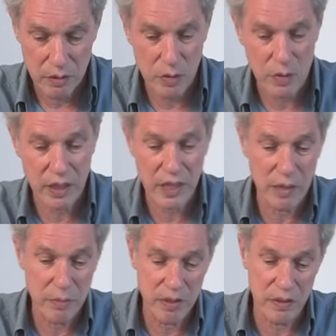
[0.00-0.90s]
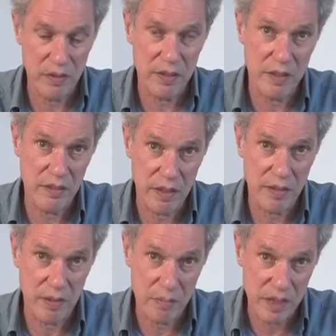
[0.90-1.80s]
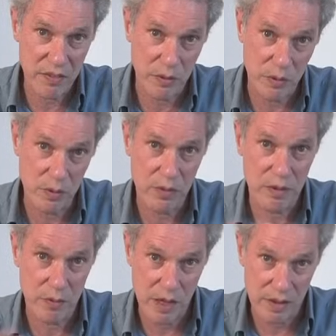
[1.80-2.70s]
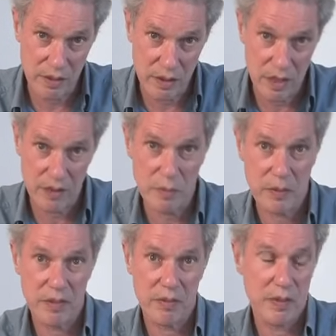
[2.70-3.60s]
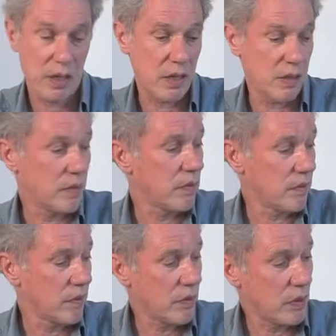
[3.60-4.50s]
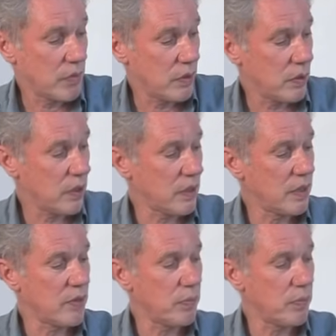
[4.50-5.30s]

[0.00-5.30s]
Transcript: or it can be used as just the muscle to raise a larger piece of card. So if we look at this